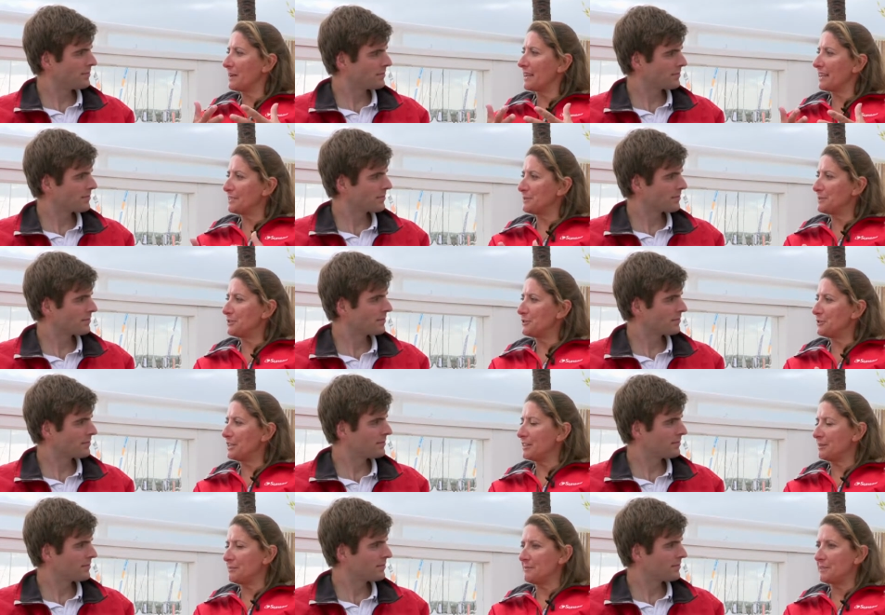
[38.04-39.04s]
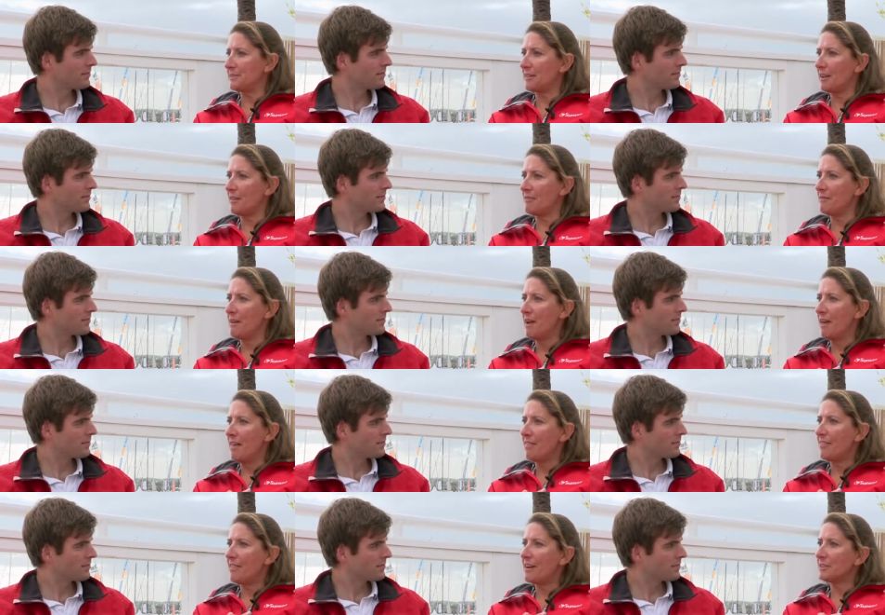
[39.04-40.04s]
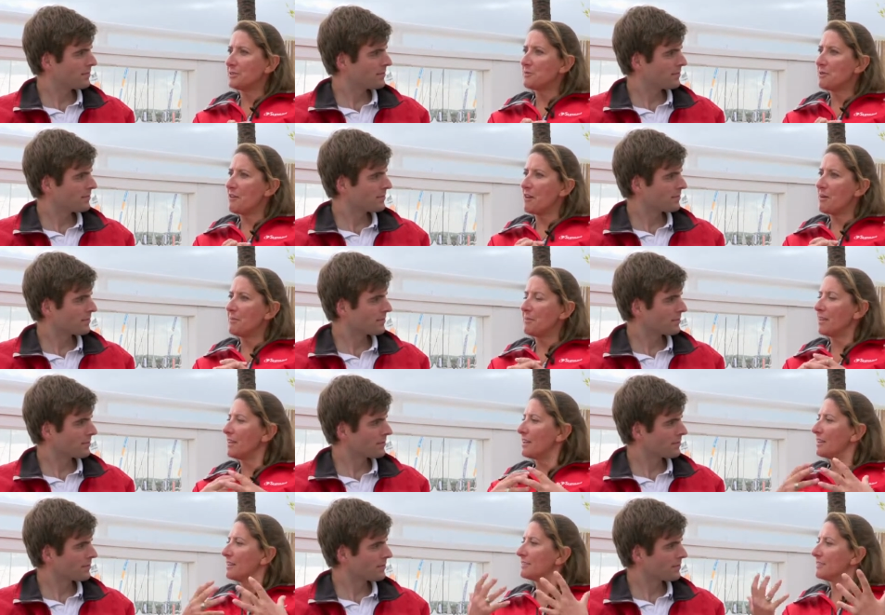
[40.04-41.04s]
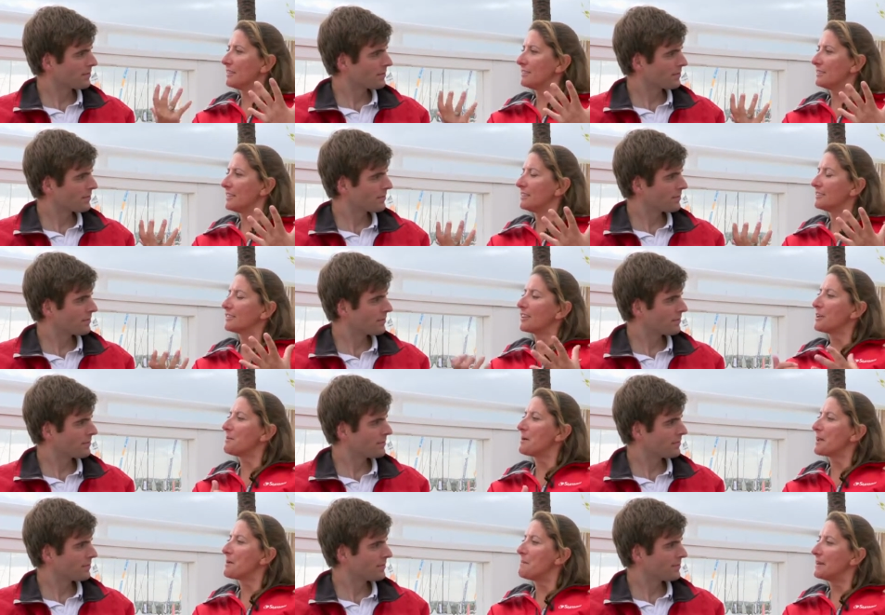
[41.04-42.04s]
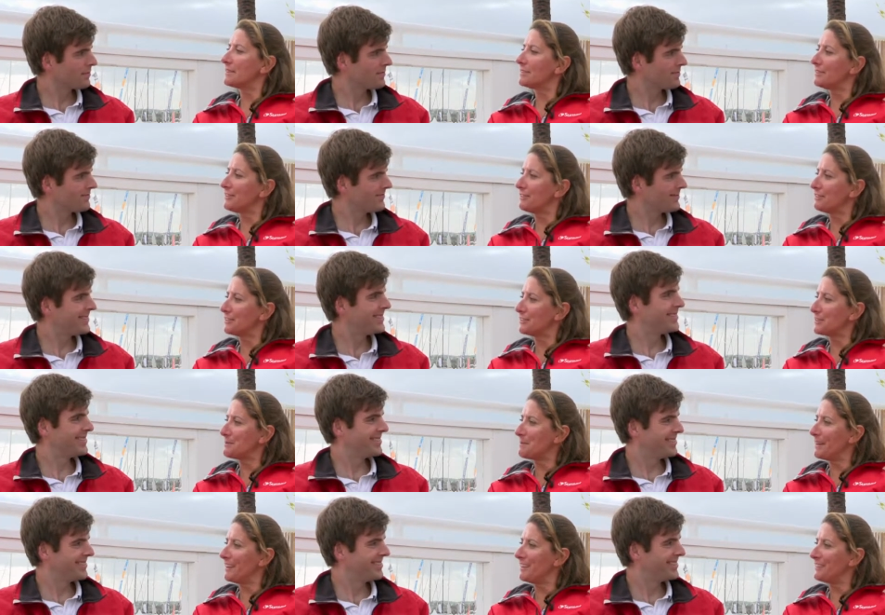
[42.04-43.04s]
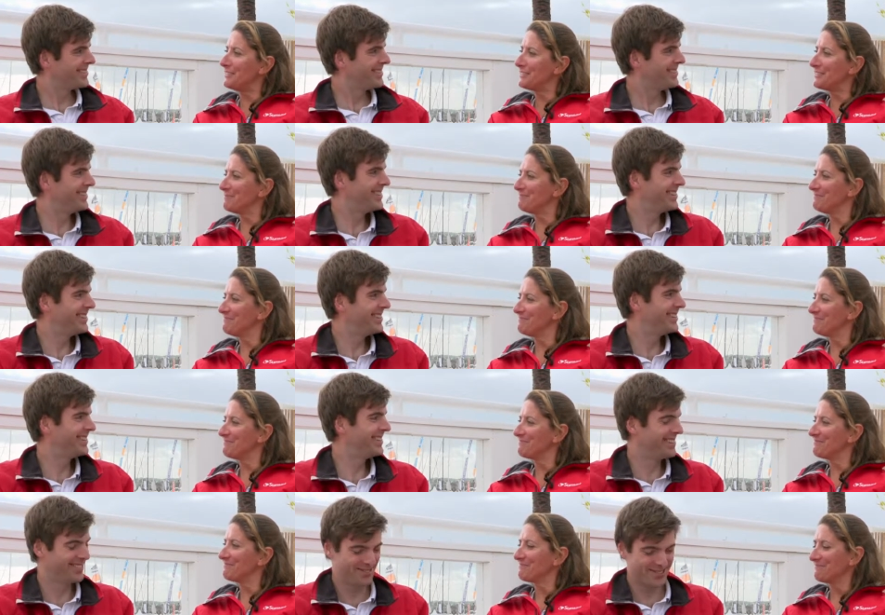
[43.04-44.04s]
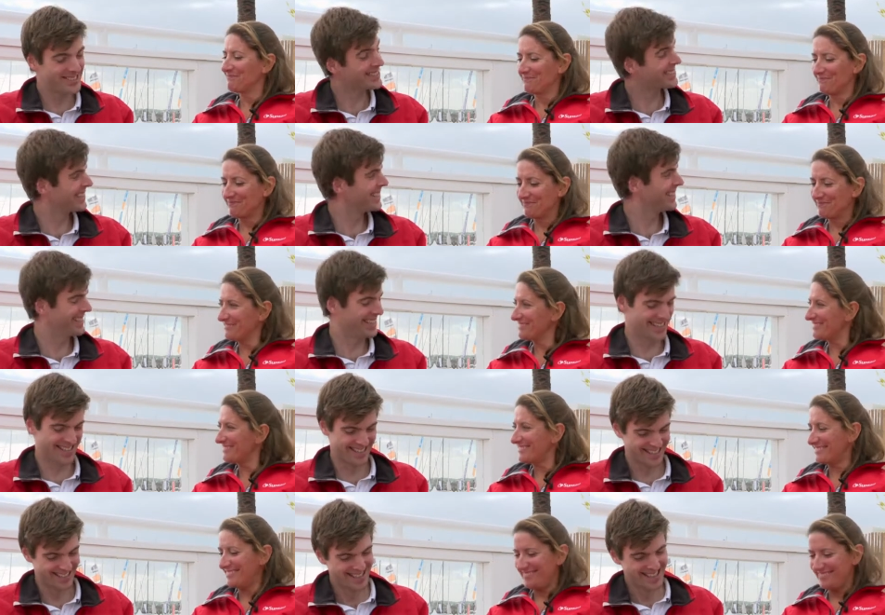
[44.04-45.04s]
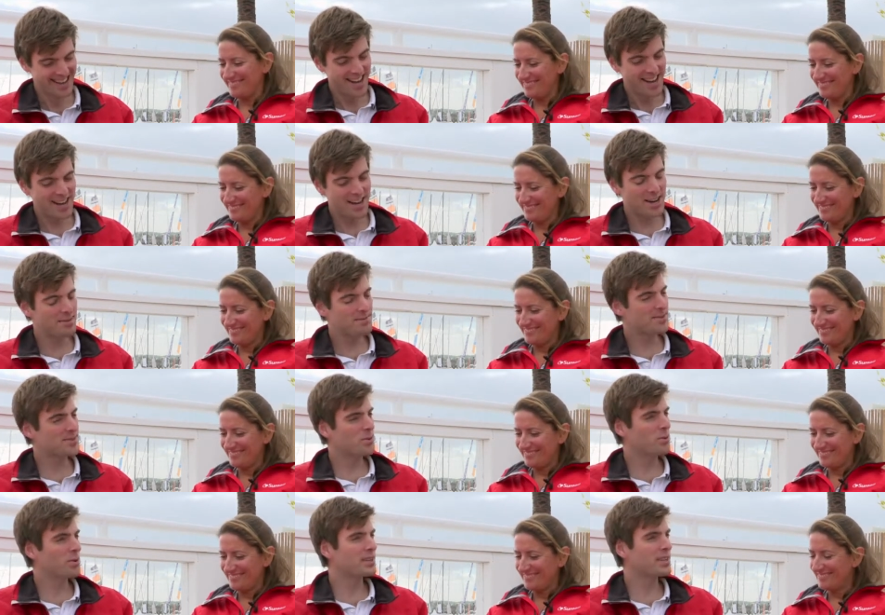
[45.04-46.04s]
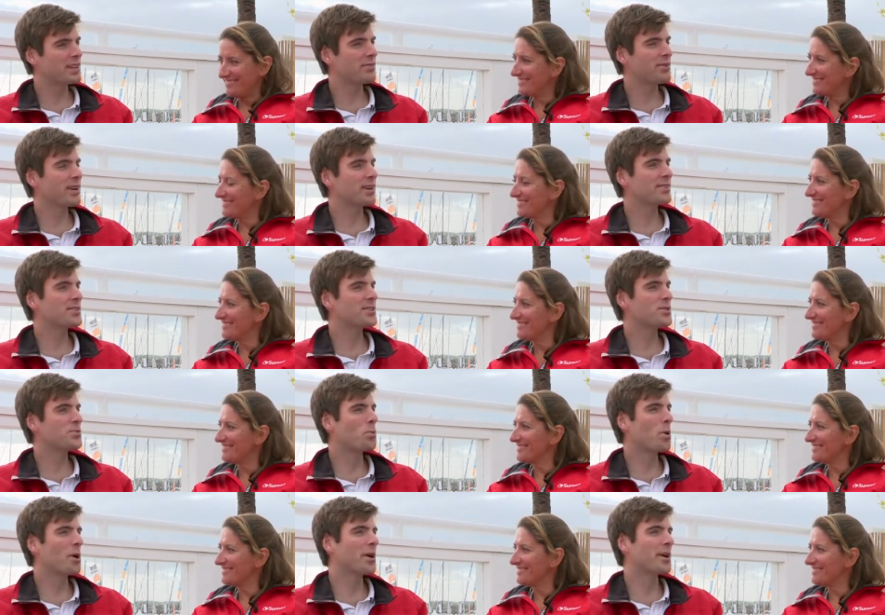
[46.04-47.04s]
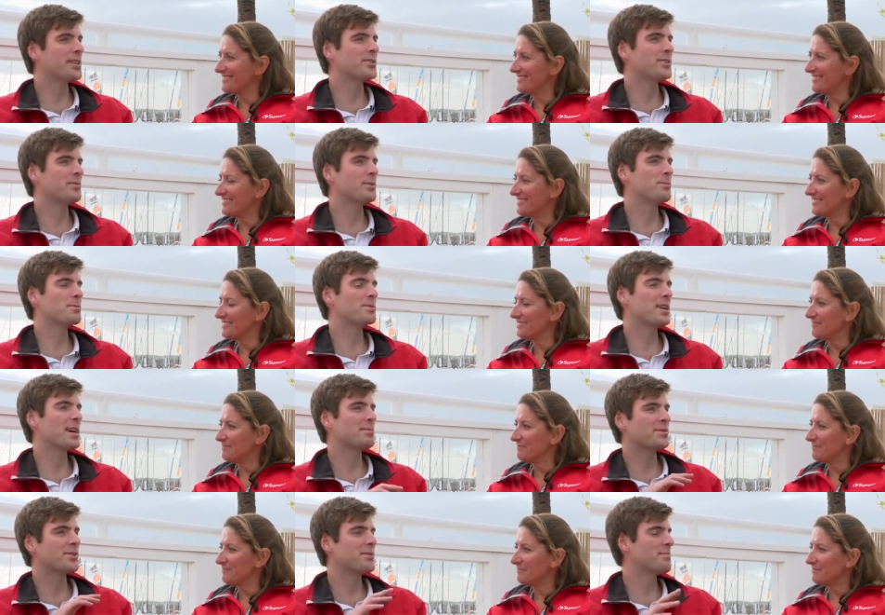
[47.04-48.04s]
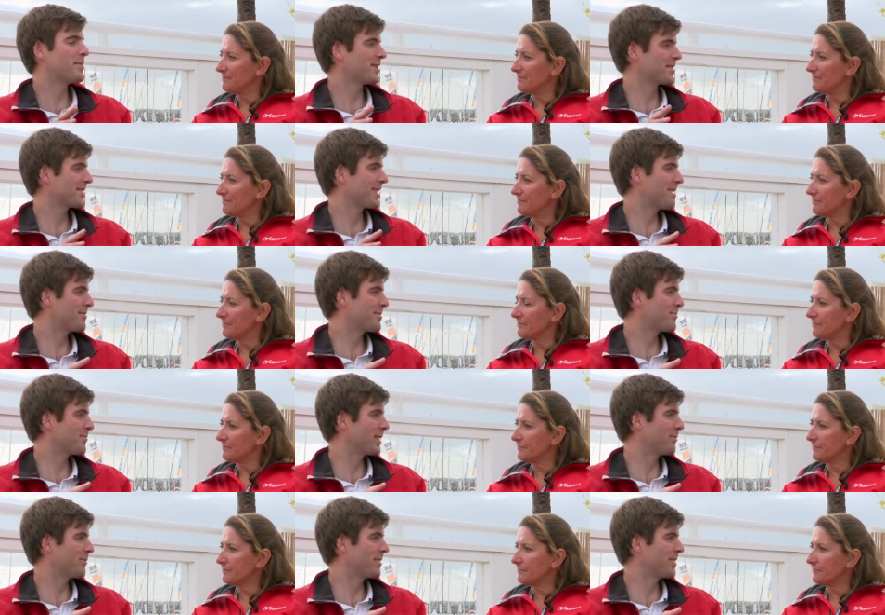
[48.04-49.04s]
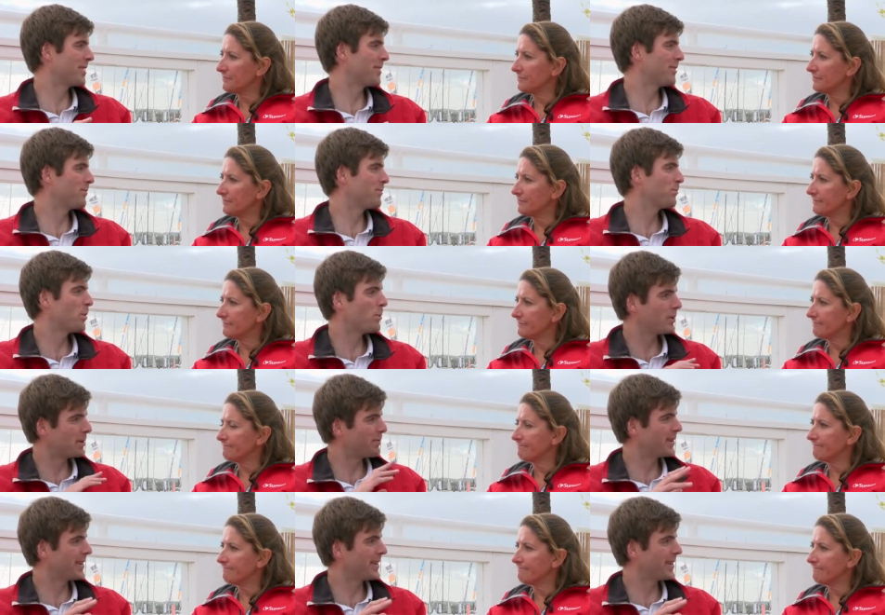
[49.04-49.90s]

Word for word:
Speaker 1: and get to enjoy them. So that's where I'm thinking sunsail's going to make a massive difference to my life.
Speaker 2: We'll see, yeah. So what if you had to choose one item that was an absolute must-have to bring with you, what would it